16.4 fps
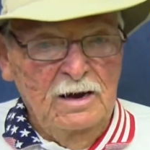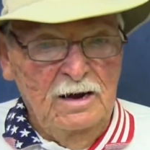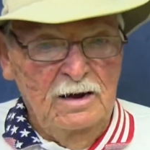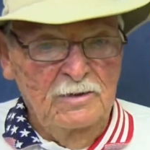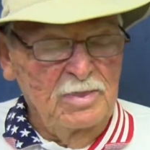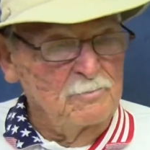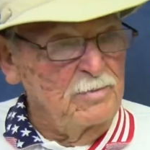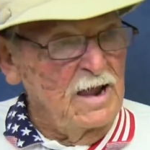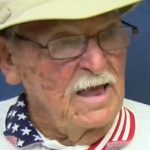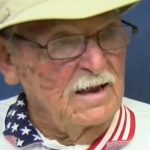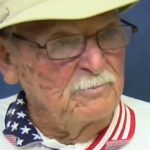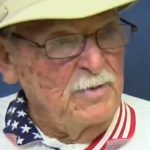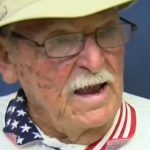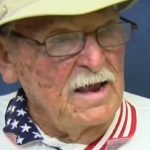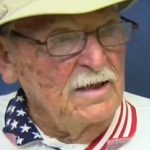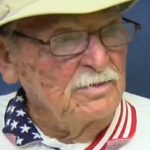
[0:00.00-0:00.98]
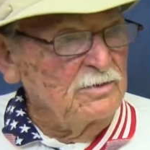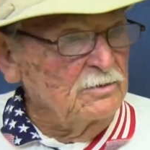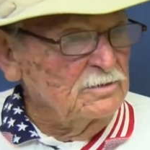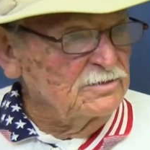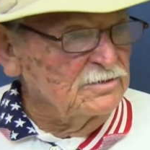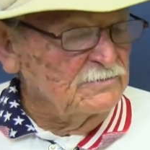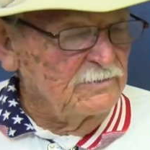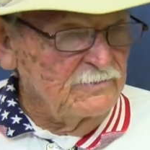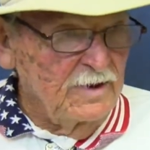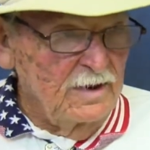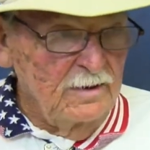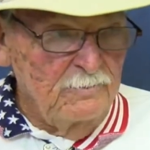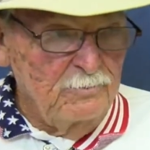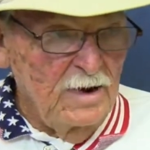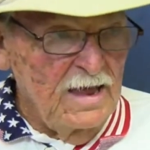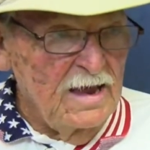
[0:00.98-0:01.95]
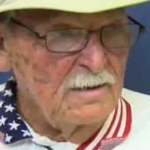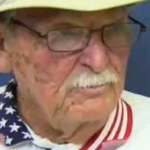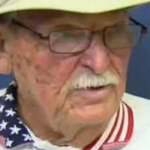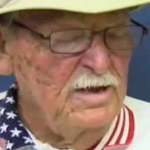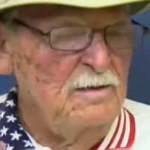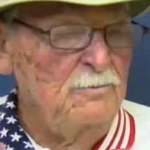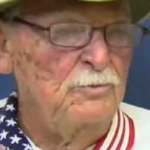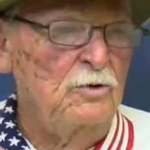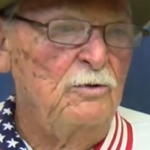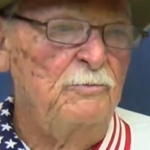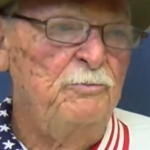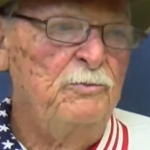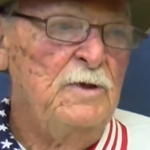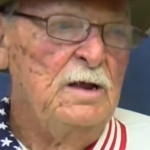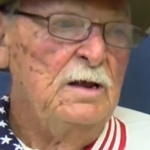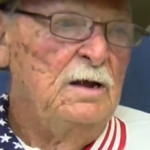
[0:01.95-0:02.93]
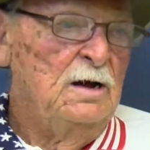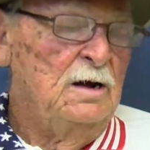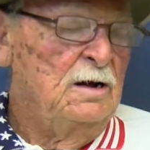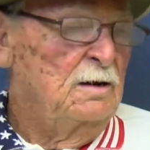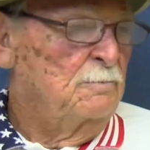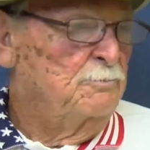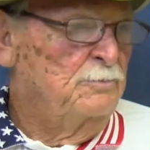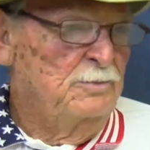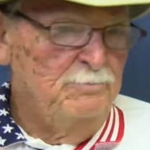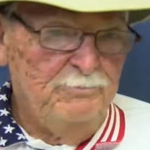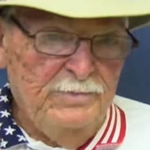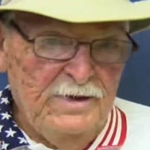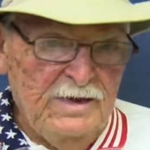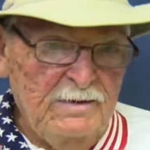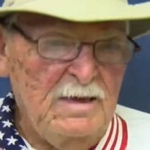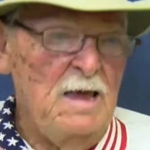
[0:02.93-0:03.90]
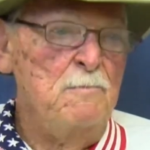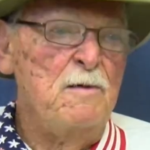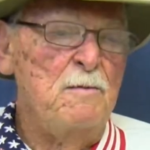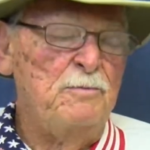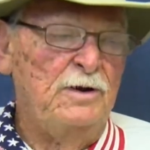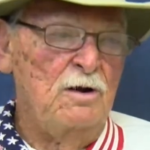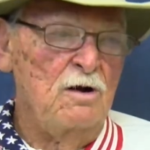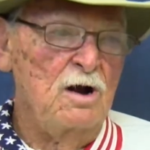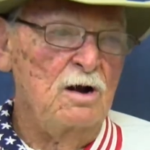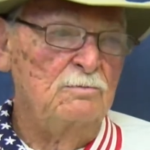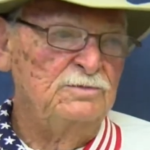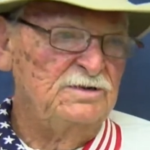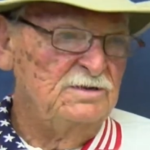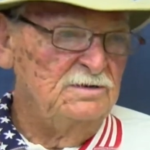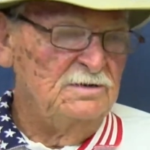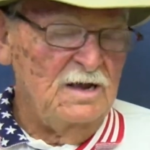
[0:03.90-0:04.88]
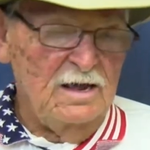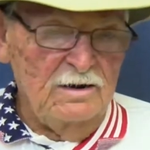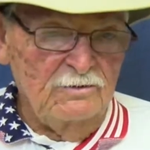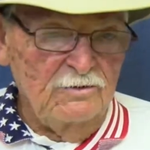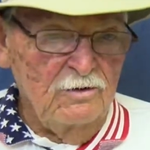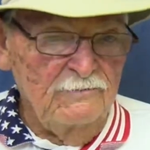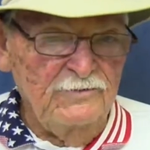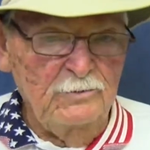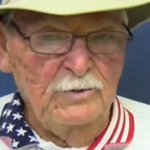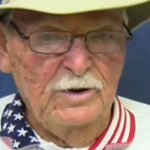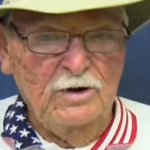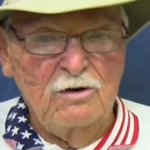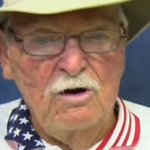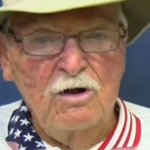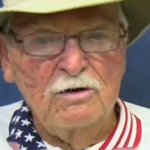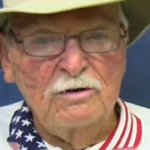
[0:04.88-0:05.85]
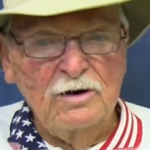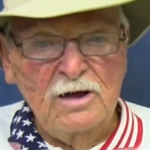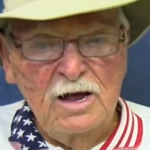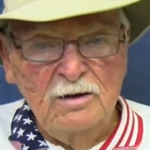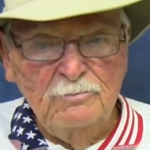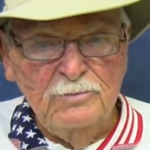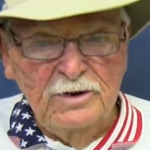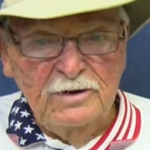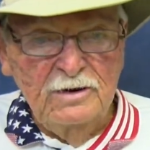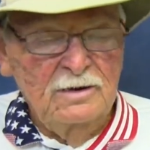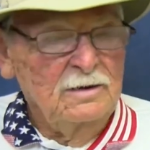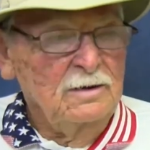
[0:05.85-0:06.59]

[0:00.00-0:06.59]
The Black Panthers, black people came up in arms, and I don't know if you recall or not, but